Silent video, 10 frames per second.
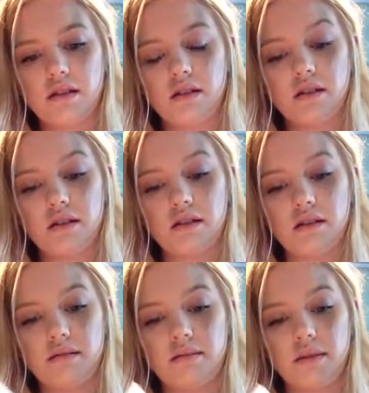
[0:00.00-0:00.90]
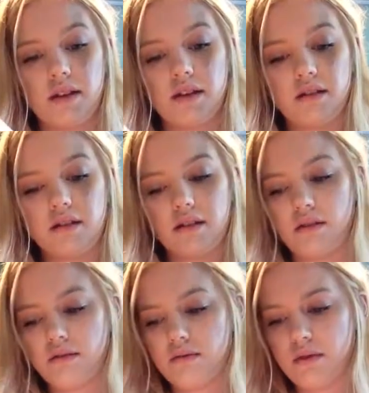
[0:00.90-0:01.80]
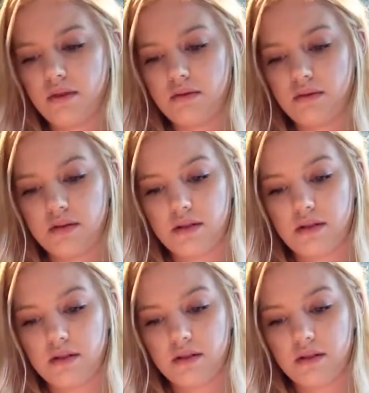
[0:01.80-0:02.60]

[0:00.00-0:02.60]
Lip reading: And I wrote